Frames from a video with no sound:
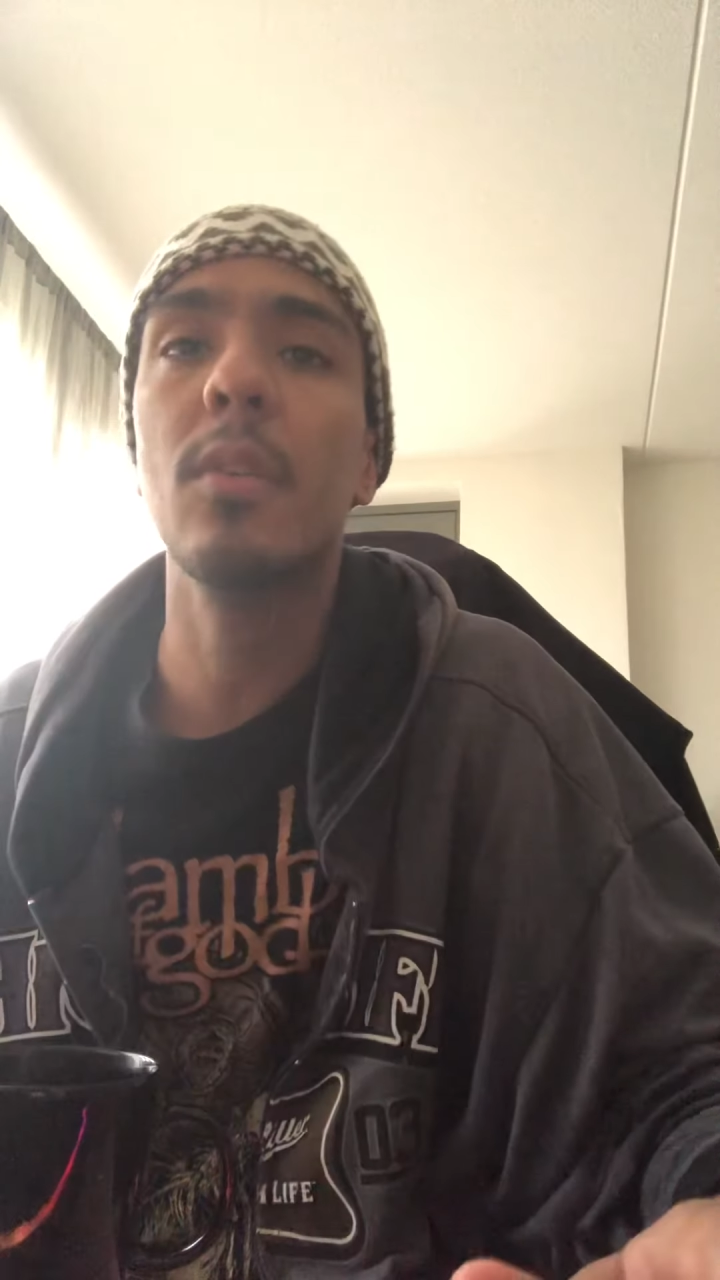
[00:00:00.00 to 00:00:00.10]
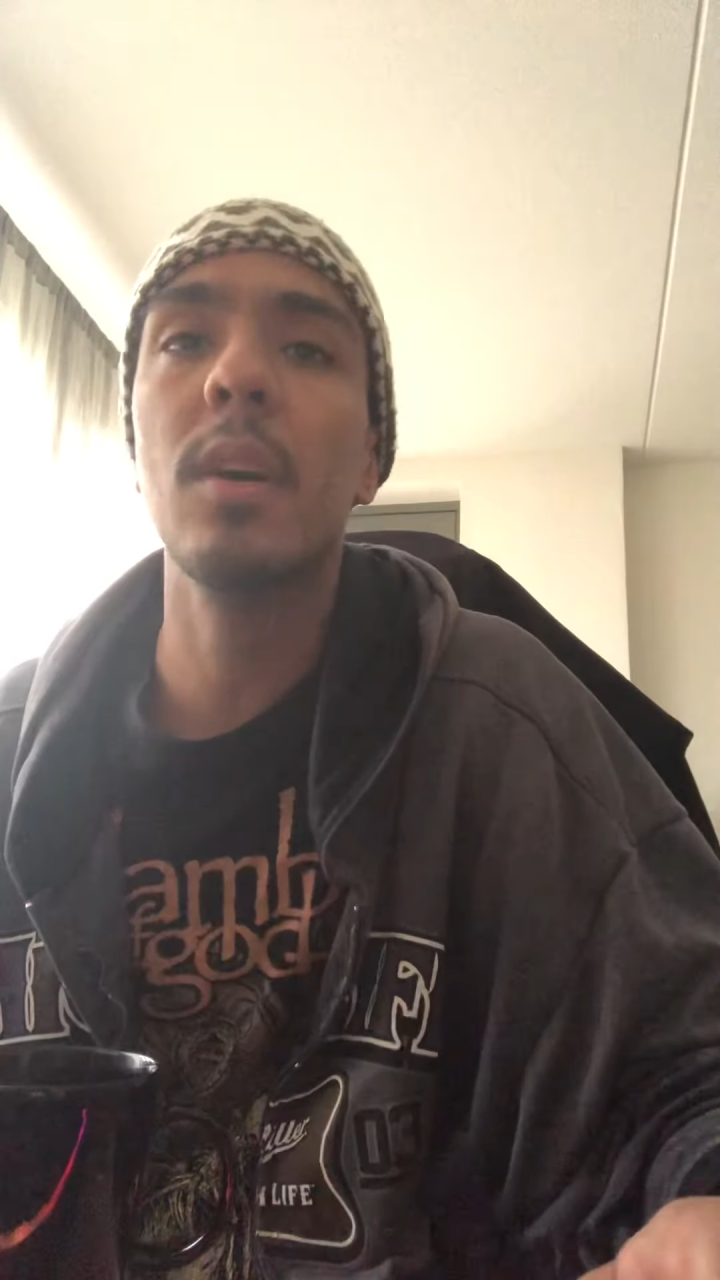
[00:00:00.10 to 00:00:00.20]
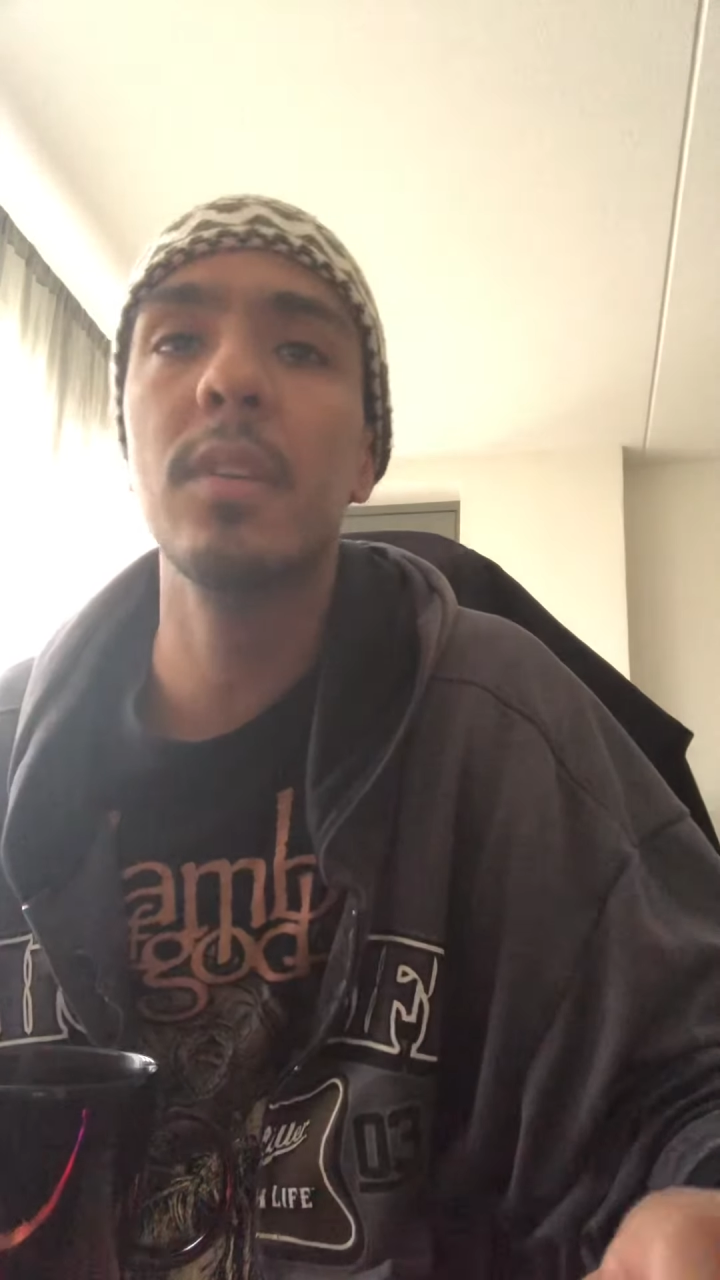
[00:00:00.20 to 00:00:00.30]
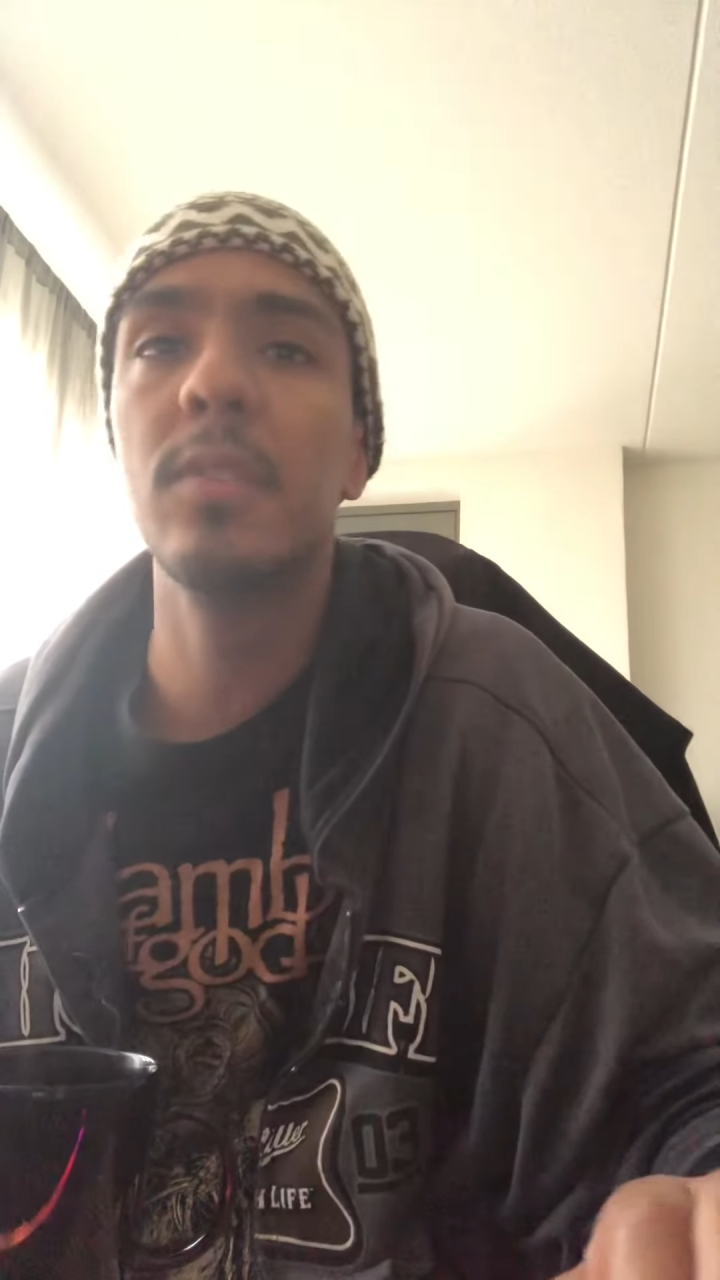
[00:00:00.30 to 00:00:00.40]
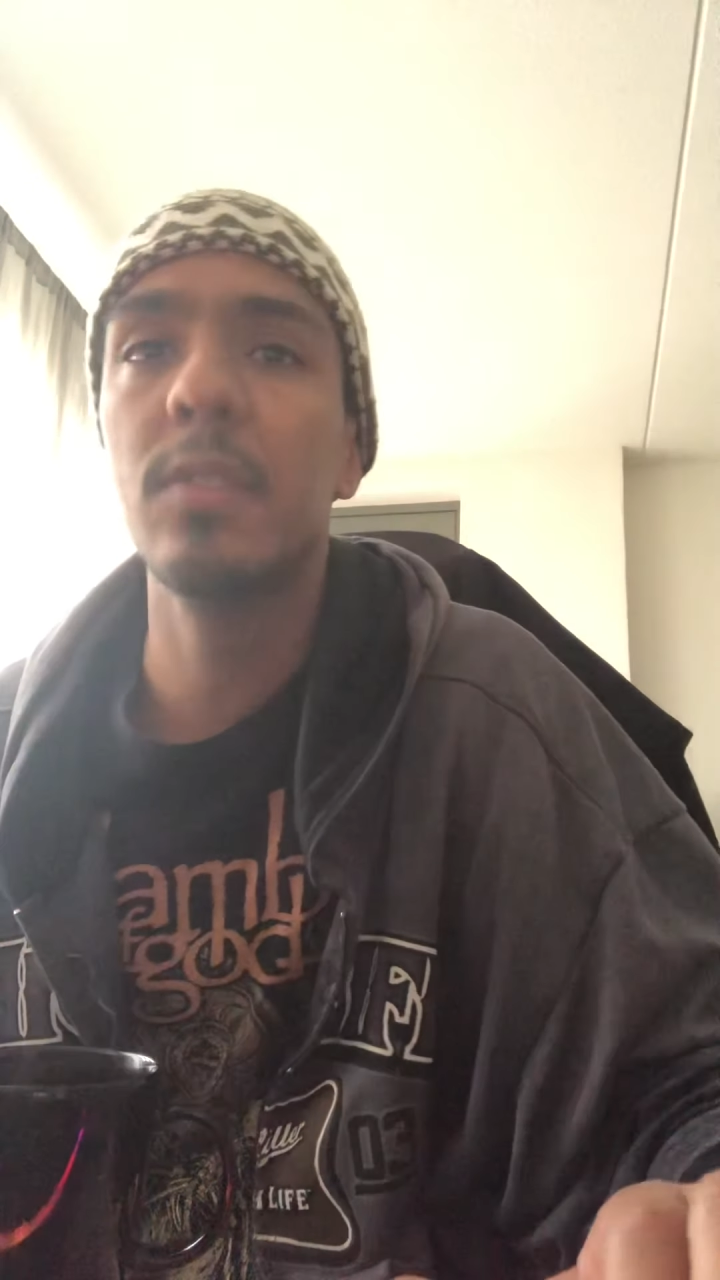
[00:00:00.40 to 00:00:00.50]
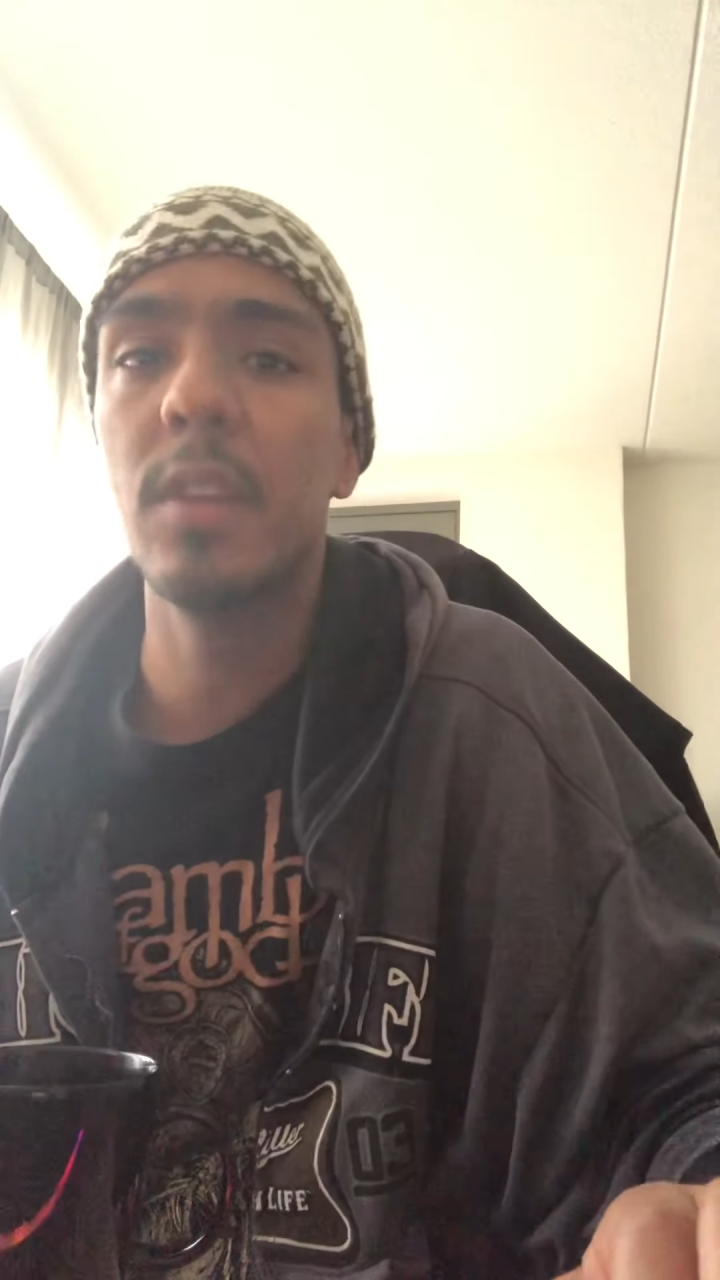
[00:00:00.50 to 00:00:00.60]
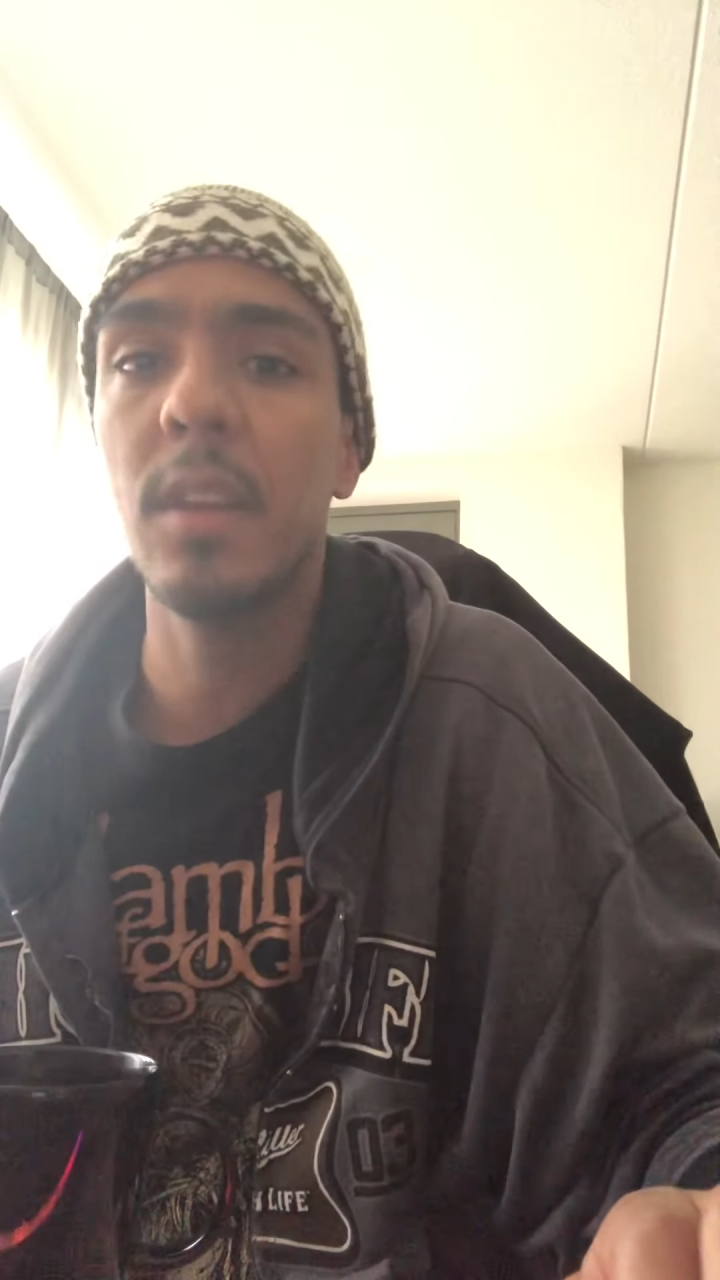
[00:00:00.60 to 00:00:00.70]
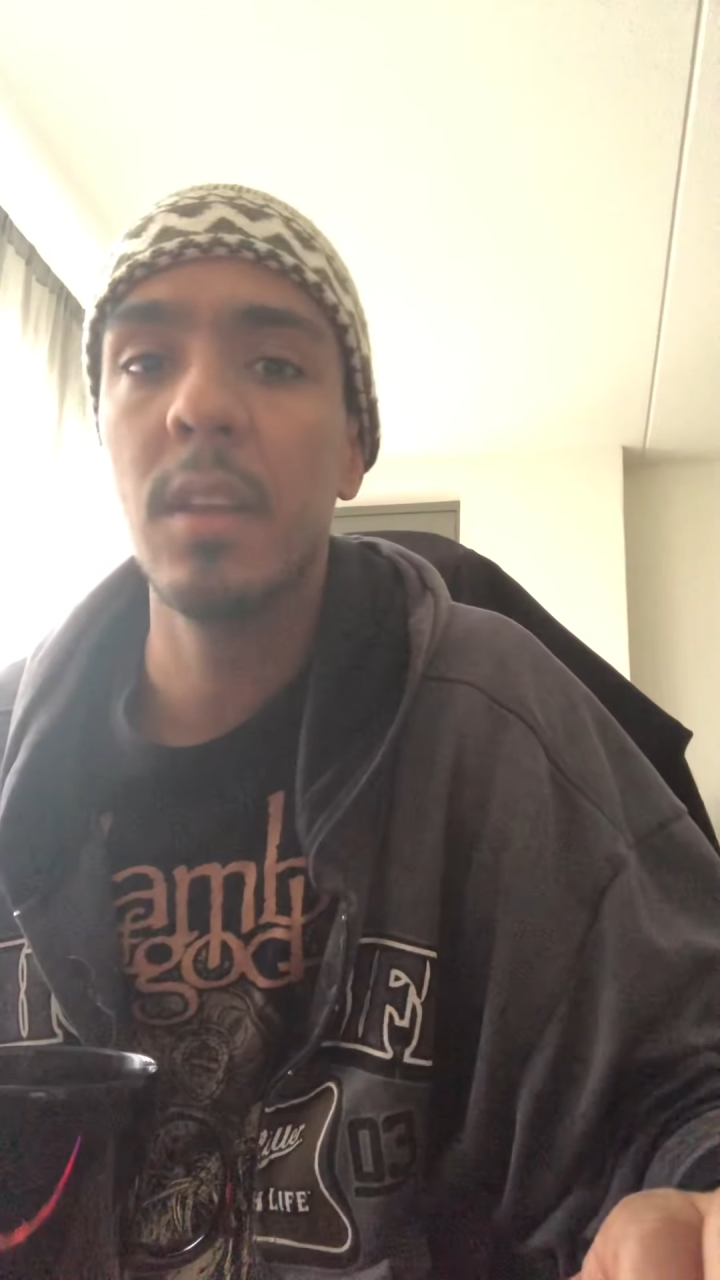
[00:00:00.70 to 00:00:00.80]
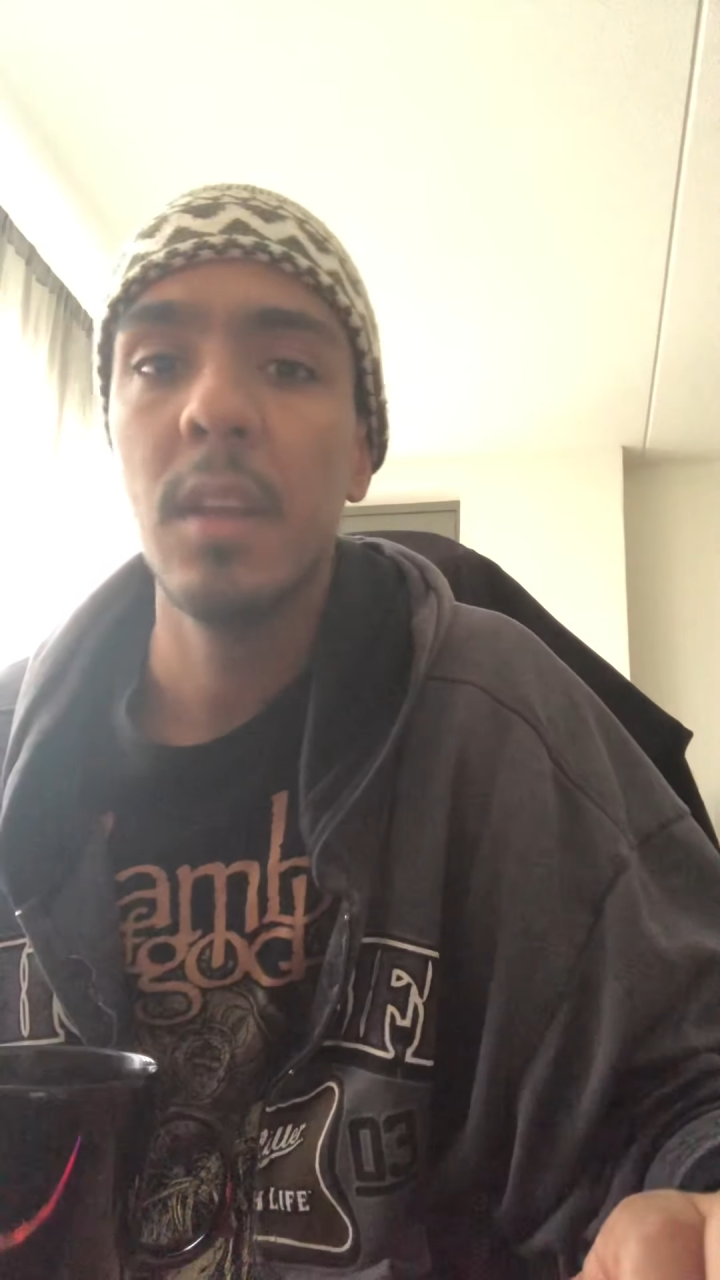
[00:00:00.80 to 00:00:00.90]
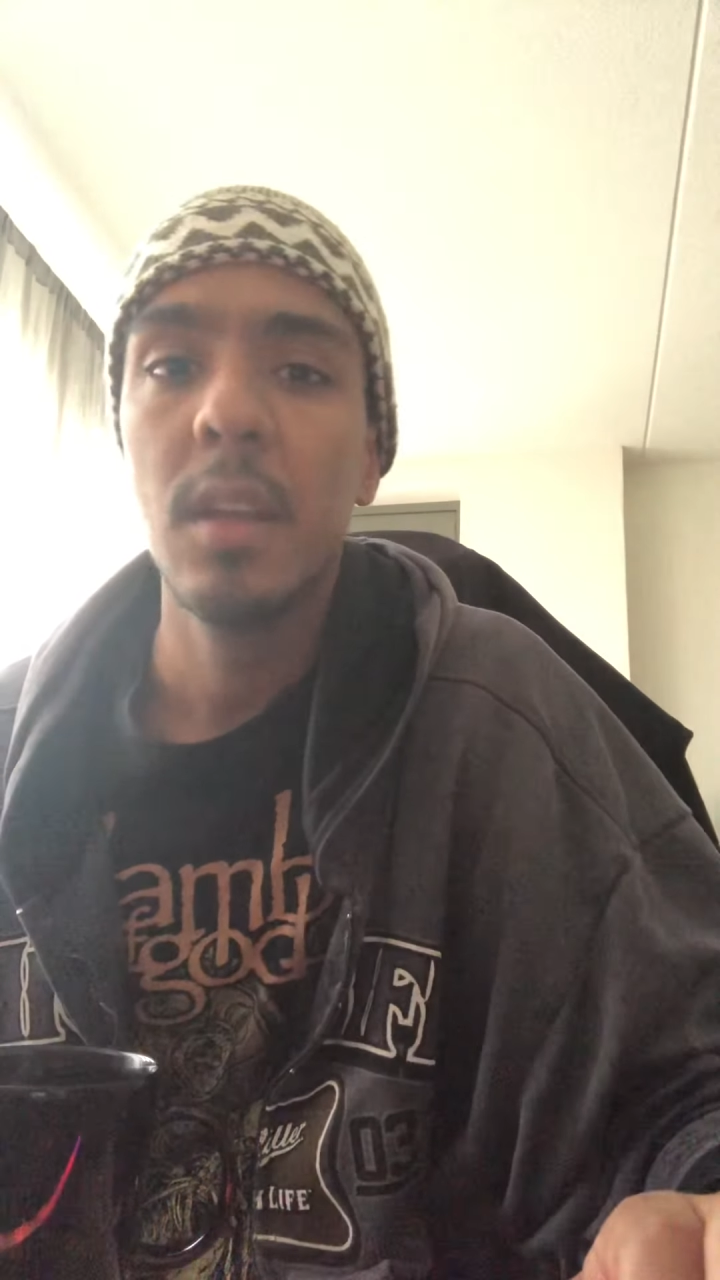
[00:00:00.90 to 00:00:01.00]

honestly